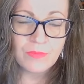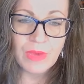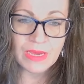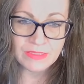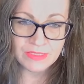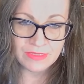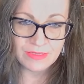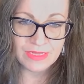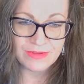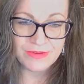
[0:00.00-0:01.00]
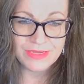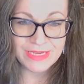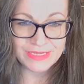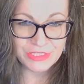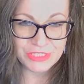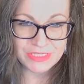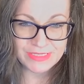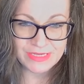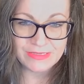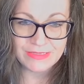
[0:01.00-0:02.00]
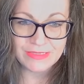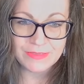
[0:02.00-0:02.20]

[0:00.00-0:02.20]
Back to the letter again, she says.